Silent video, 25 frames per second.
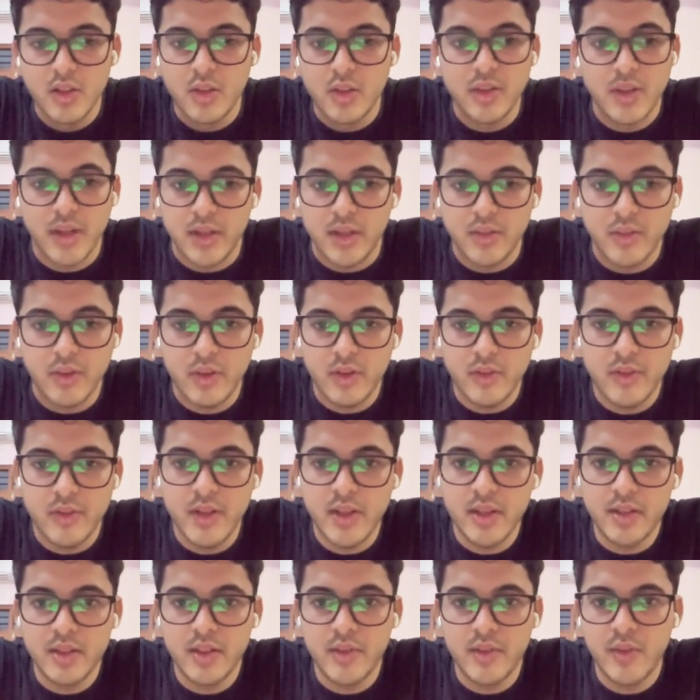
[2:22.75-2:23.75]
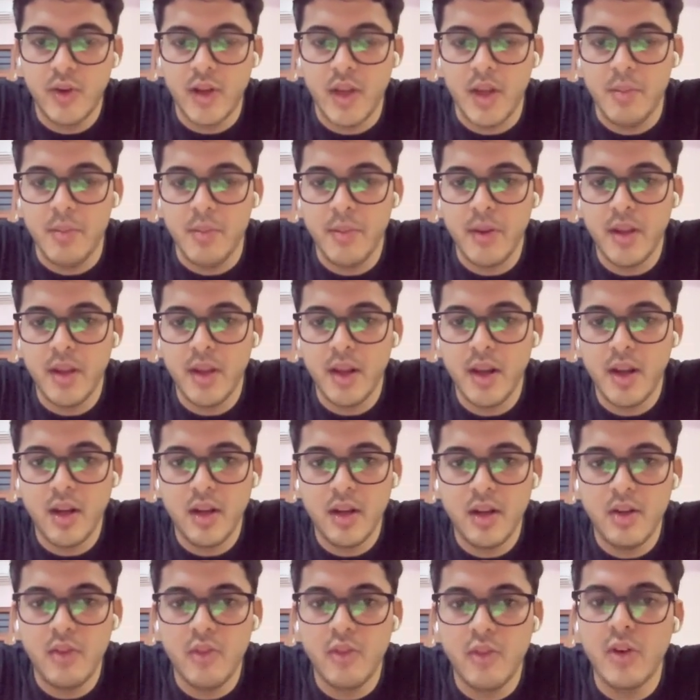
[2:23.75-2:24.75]
So that's one of the reasons for MBA,
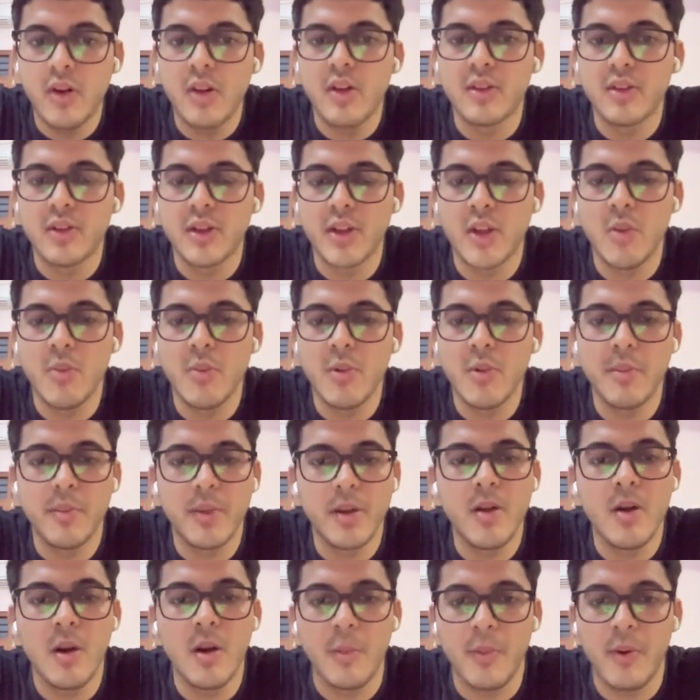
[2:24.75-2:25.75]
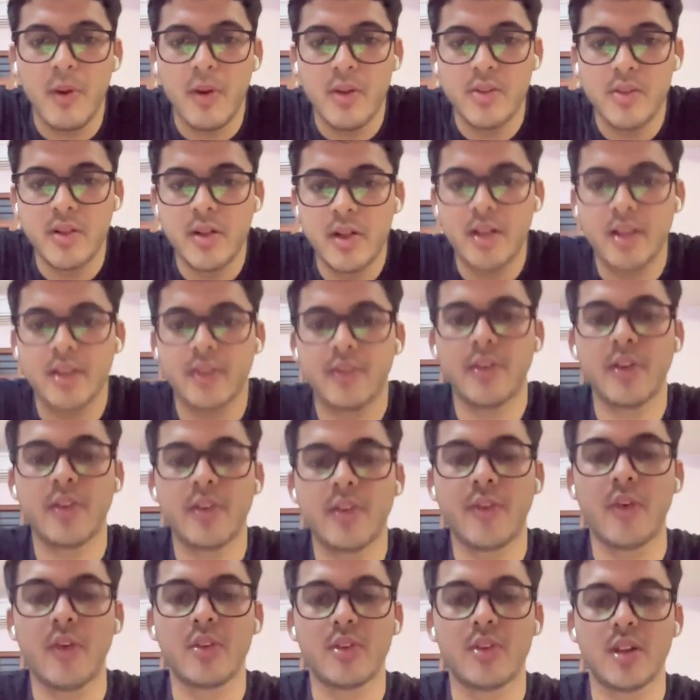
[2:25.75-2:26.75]
and it will also give me big opportunities
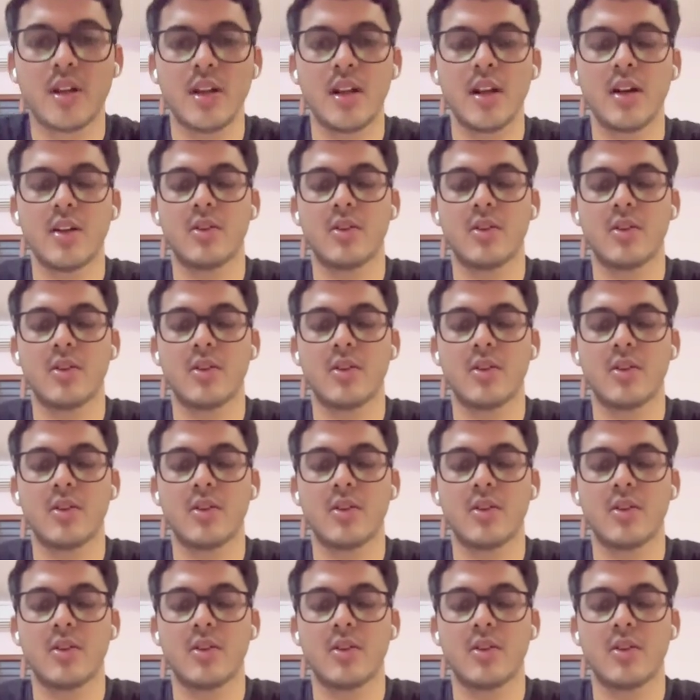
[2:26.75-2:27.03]
in future,